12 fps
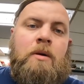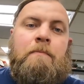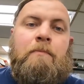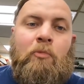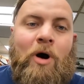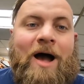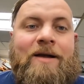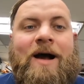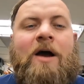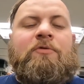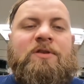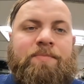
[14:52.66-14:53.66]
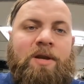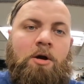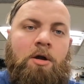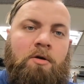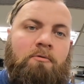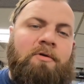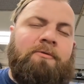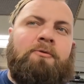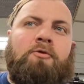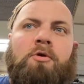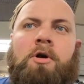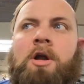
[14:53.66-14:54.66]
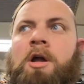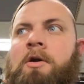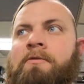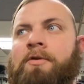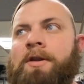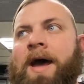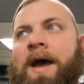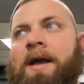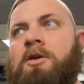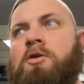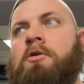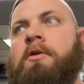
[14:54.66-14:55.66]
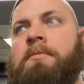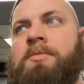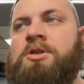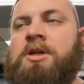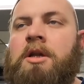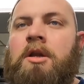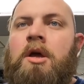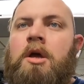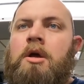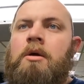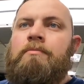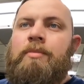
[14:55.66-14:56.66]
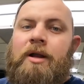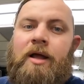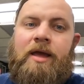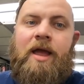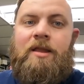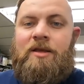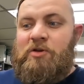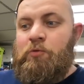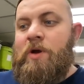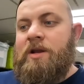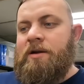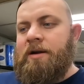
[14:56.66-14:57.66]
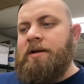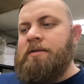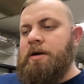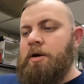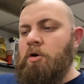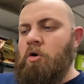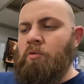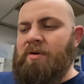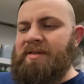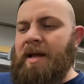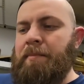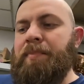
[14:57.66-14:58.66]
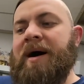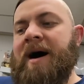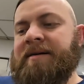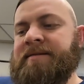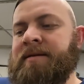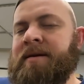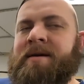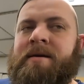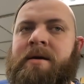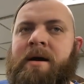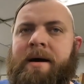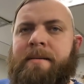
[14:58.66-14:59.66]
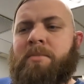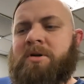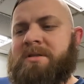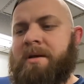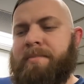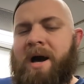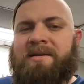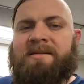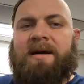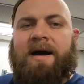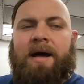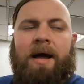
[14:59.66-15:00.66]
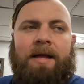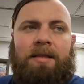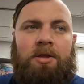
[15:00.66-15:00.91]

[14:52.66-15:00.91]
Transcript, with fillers: why I was bidding on it was for for that Keurig machine but again the sweetener in there was that box uh, most of the box got uh,